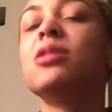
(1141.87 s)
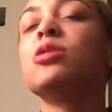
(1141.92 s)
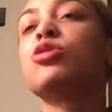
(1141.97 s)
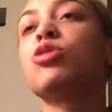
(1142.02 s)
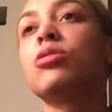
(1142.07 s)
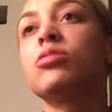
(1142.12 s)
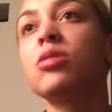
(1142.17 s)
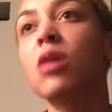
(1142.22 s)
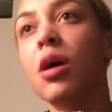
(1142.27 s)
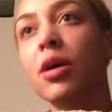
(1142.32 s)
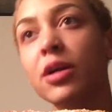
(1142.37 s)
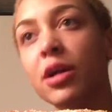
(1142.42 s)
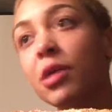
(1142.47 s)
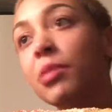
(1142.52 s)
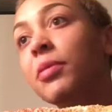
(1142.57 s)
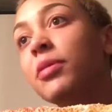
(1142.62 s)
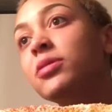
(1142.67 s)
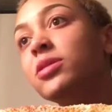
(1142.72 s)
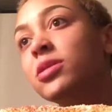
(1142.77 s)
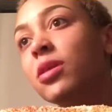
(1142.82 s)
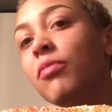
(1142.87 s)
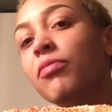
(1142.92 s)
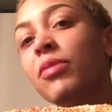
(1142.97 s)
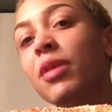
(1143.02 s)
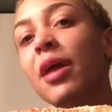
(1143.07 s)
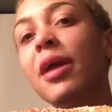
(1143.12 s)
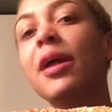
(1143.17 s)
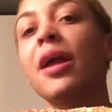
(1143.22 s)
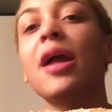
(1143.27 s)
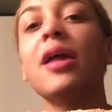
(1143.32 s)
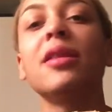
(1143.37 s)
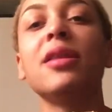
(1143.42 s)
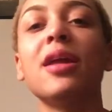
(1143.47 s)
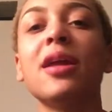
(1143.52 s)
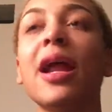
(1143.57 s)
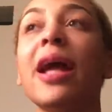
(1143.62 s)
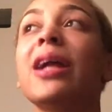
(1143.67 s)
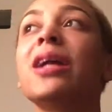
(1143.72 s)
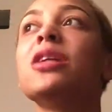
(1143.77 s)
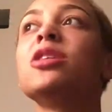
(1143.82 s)
to start talking about something and
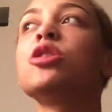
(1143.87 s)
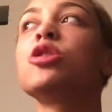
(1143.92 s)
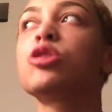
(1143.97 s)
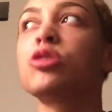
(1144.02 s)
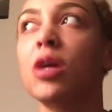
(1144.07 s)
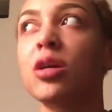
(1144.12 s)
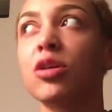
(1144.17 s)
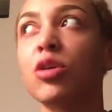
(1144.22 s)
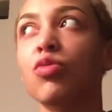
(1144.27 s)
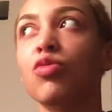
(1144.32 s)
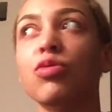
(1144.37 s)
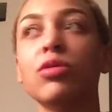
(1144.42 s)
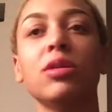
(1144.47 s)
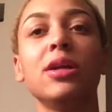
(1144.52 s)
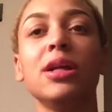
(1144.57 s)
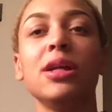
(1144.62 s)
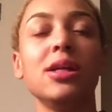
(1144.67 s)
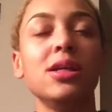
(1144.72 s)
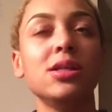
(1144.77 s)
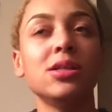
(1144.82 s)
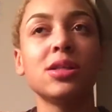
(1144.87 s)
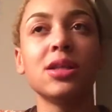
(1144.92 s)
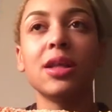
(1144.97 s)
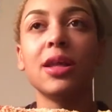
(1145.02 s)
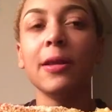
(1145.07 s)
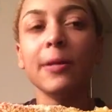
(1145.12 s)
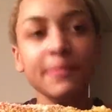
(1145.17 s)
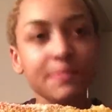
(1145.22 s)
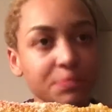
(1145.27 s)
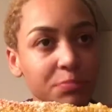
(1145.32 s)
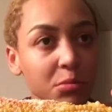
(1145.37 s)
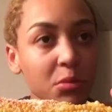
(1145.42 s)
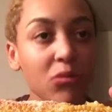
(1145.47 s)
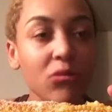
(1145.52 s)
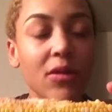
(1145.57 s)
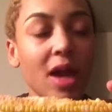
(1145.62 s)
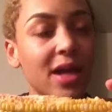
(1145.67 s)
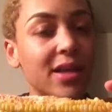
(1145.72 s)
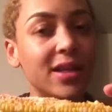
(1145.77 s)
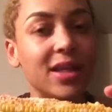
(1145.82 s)
then I get distracted really easily,
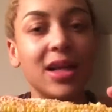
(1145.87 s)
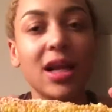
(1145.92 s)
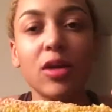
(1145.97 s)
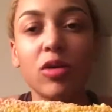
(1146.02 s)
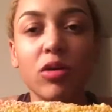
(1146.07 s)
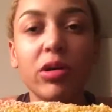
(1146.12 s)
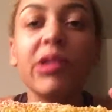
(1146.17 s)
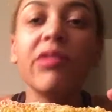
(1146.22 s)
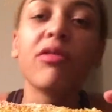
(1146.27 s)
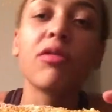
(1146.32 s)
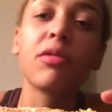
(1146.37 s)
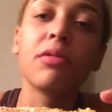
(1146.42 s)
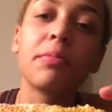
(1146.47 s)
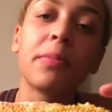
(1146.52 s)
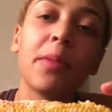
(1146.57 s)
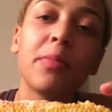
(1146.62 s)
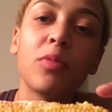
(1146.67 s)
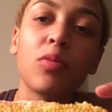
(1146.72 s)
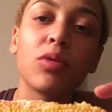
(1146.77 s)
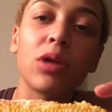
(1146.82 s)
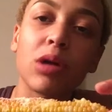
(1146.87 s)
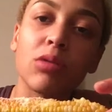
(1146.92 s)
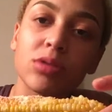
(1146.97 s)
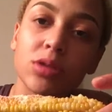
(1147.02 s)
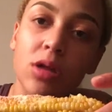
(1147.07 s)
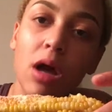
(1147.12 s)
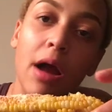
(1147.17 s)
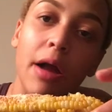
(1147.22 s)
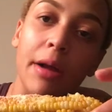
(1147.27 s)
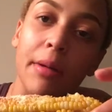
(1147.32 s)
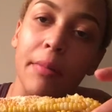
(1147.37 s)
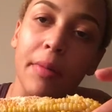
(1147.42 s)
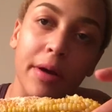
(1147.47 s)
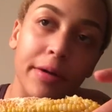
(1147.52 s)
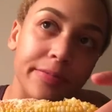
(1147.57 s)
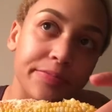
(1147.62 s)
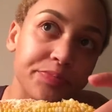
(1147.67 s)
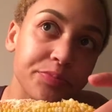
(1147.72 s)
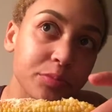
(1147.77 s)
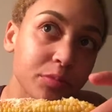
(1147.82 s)
and then I don't even remember what I was talking
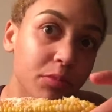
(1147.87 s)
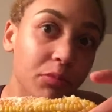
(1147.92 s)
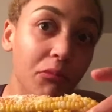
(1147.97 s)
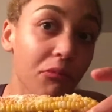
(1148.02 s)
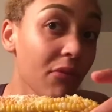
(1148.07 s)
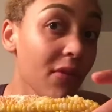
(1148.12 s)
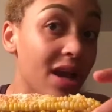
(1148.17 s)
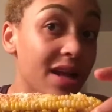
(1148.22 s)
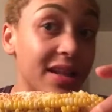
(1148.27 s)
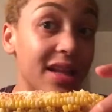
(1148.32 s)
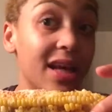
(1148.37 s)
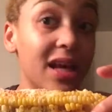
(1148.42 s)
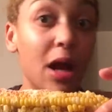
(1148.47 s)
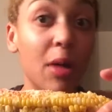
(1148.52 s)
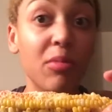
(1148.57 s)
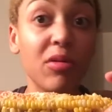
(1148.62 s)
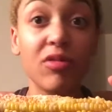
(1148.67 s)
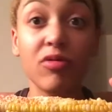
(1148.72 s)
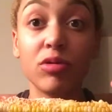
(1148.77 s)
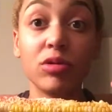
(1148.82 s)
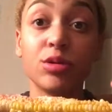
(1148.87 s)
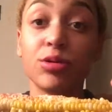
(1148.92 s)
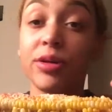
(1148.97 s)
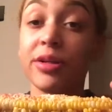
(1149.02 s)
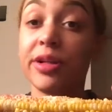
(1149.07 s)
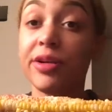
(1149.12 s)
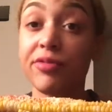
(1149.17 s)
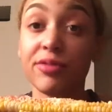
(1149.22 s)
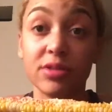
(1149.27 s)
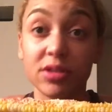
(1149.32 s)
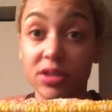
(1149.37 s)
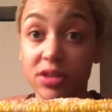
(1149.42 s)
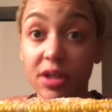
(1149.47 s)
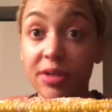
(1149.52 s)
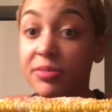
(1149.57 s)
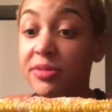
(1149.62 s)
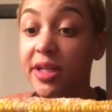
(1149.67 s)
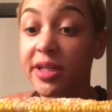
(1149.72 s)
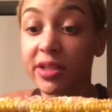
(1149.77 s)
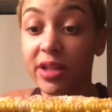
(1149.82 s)
about. And then I'll move on to a different
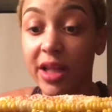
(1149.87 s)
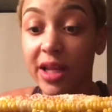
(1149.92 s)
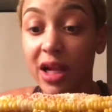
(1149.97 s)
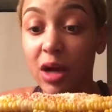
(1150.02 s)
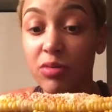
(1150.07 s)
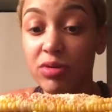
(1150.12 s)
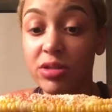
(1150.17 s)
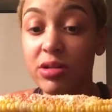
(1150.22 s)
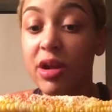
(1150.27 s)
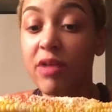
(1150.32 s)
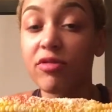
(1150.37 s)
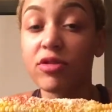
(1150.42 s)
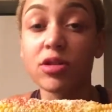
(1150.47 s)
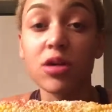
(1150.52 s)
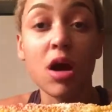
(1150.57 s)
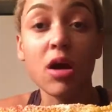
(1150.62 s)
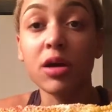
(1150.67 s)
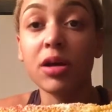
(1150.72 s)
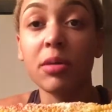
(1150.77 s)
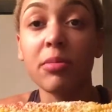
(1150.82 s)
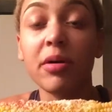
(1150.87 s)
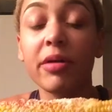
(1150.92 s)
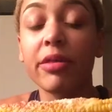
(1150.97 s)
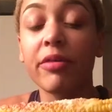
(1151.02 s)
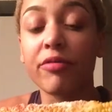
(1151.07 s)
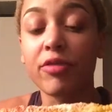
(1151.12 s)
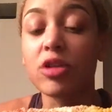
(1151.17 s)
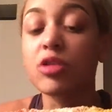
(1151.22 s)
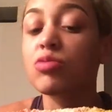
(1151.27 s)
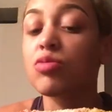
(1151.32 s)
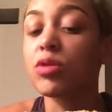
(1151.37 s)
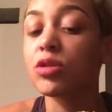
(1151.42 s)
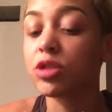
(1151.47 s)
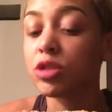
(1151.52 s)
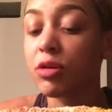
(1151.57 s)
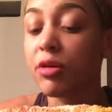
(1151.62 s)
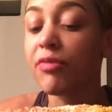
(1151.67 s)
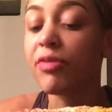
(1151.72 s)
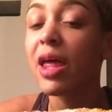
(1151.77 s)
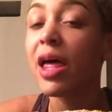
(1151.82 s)
subject like I was never talking about the first one.
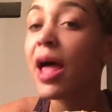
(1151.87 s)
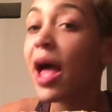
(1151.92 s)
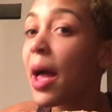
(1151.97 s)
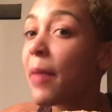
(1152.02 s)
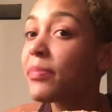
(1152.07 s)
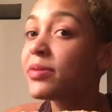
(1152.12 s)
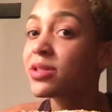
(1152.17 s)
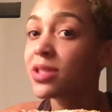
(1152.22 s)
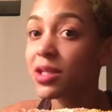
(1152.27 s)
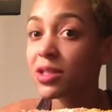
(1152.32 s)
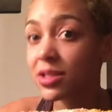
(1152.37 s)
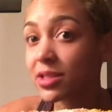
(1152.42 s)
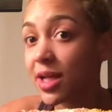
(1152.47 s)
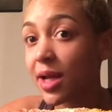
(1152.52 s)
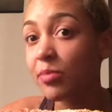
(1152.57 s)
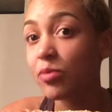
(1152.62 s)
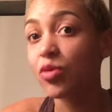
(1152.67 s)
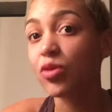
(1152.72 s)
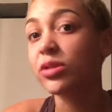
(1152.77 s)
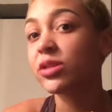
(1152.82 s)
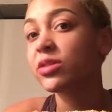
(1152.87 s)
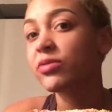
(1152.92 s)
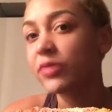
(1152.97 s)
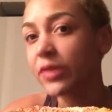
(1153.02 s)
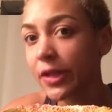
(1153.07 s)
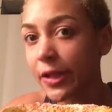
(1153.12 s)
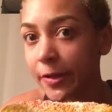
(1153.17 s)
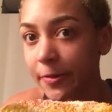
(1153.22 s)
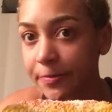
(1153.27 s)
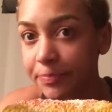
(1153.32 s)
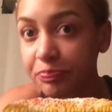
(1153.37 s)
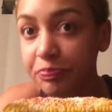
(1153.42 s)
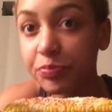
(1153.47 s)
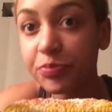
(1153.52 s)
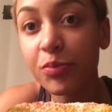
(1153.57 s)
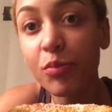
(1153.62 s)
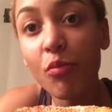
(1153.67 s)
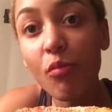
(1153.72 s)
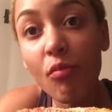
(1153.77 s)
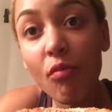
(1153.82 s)
So if that happens anytime during this video,
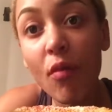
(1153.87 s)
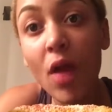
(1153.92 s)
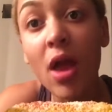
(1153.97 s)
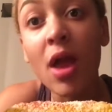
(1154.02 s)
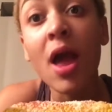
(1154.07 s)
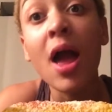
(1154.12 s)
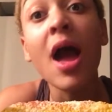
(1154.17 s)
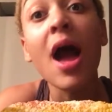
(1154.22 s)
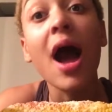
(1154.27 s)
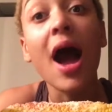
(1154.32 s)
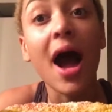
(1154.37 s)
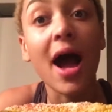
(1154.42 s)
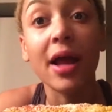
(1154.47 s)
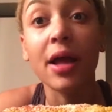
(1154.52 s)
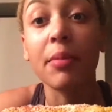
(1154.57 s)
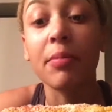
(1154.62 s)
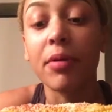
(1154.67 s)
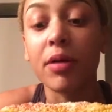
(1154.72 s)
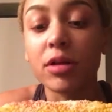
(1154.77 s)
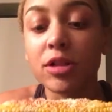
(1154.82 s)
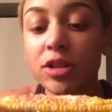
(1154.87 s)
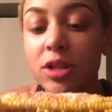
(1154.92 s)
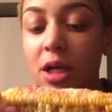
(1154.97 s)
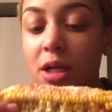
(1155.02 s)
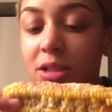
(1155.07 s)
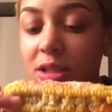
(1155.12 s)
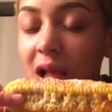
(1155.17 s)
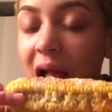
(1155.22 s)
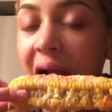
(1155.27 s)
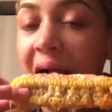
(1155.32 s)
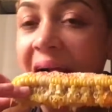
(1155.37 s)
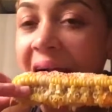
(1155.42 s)
I apologize.